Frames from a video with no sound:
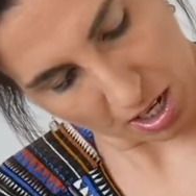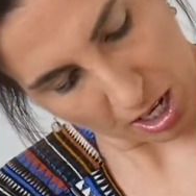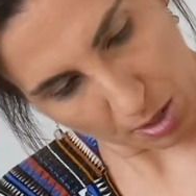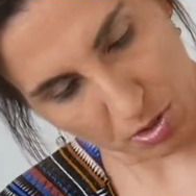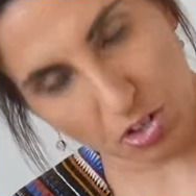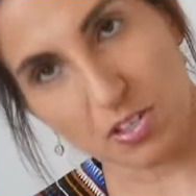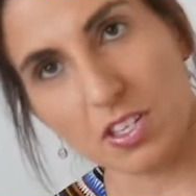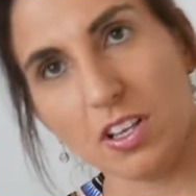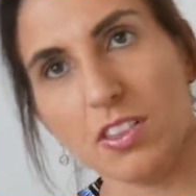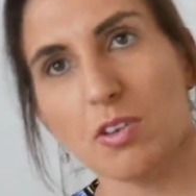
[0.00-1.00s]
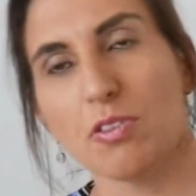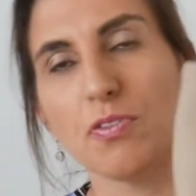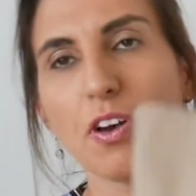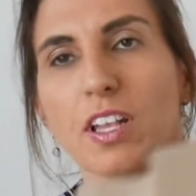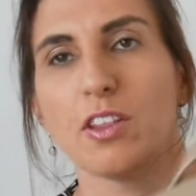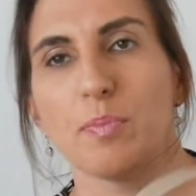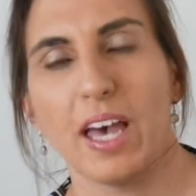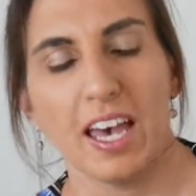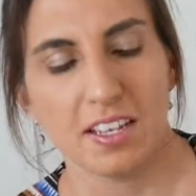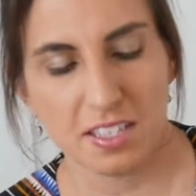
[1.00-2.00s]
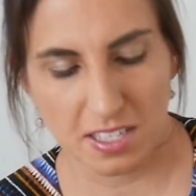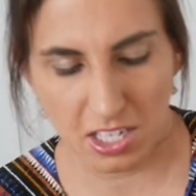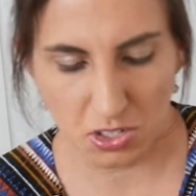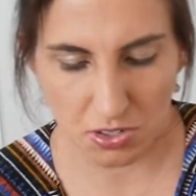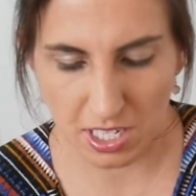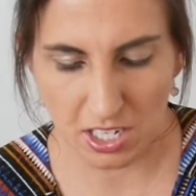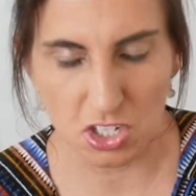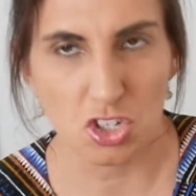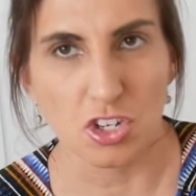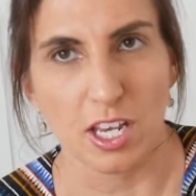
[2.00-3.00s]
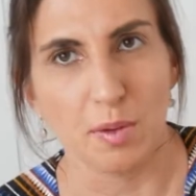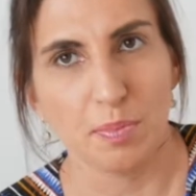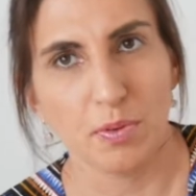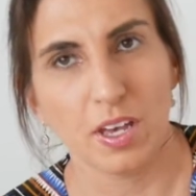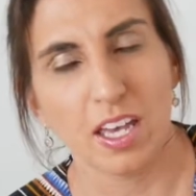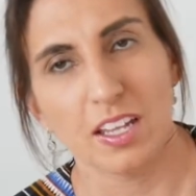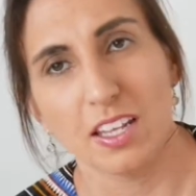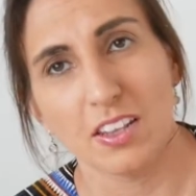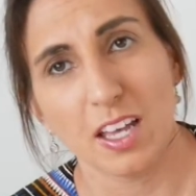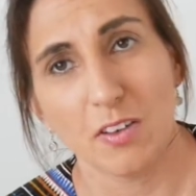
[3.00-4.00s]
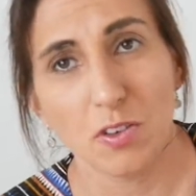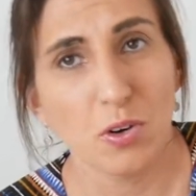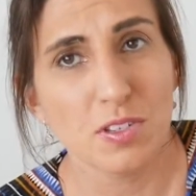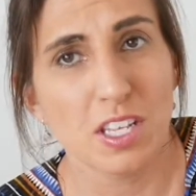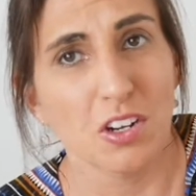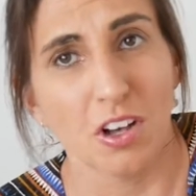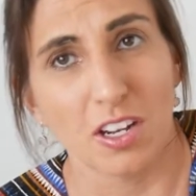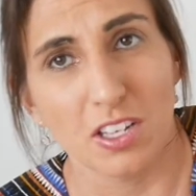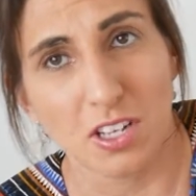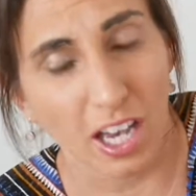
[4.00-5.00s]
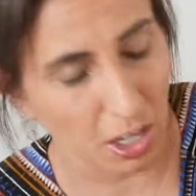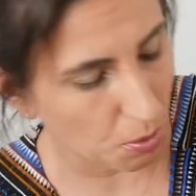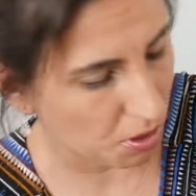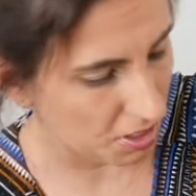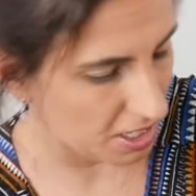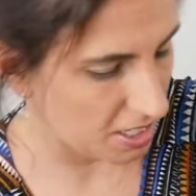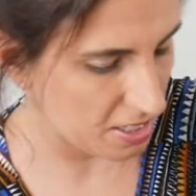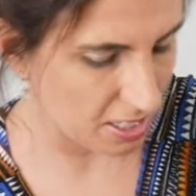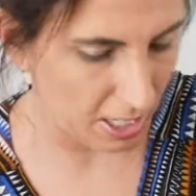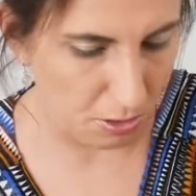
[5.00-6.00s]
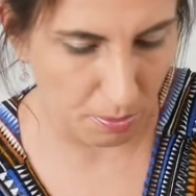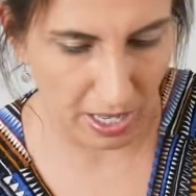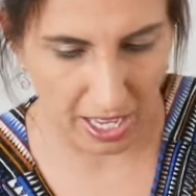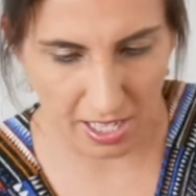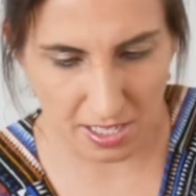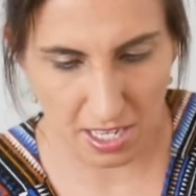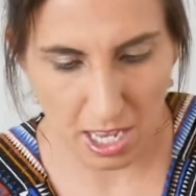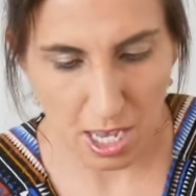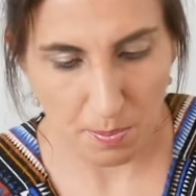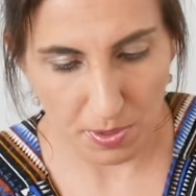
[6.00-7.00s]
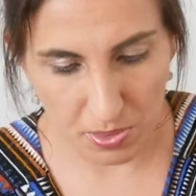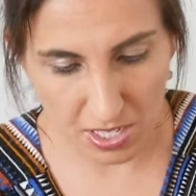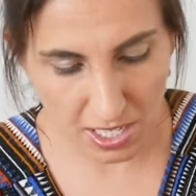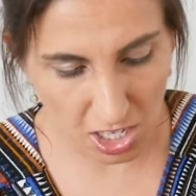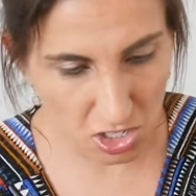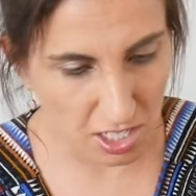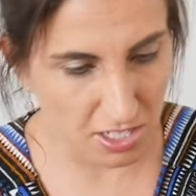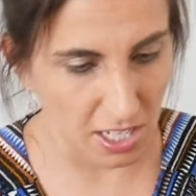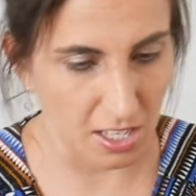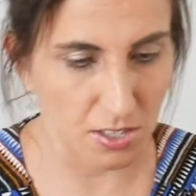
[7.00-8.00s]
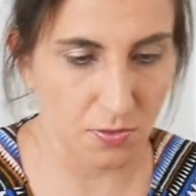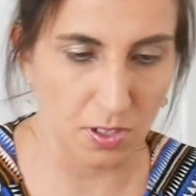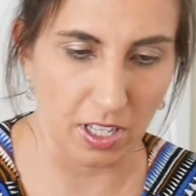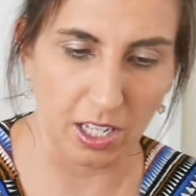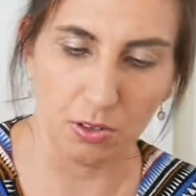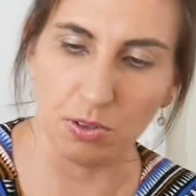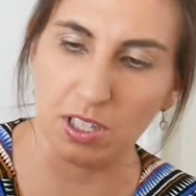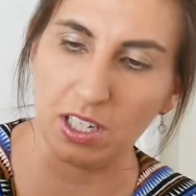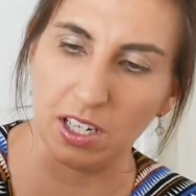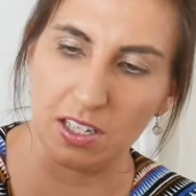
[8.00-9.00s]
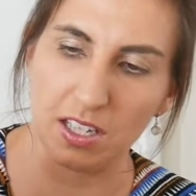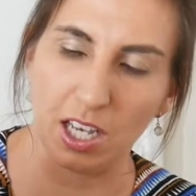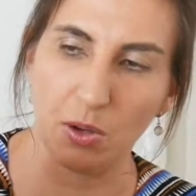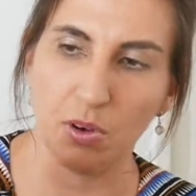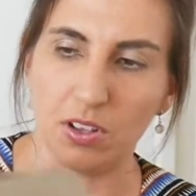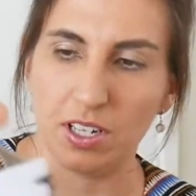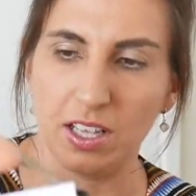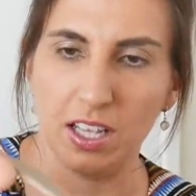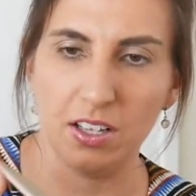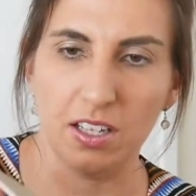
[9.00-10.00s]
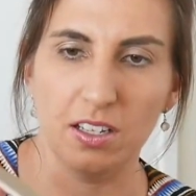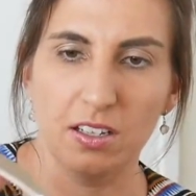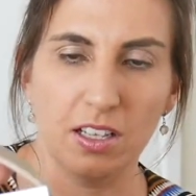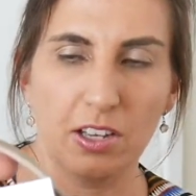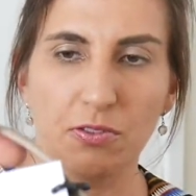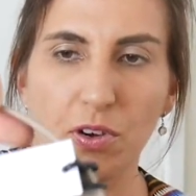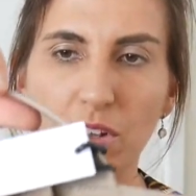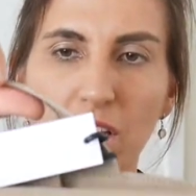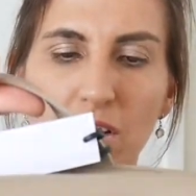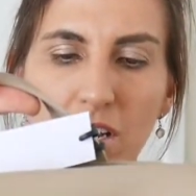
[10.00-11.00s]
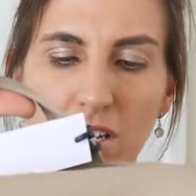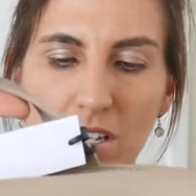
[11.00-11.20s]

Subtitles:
I'm curious. The other thing with faux leather bags is they do tend to chip, and then, of course, they're not as high quality as the leather bags, but this actually does feel like a really nice high quality leather, like faux leather.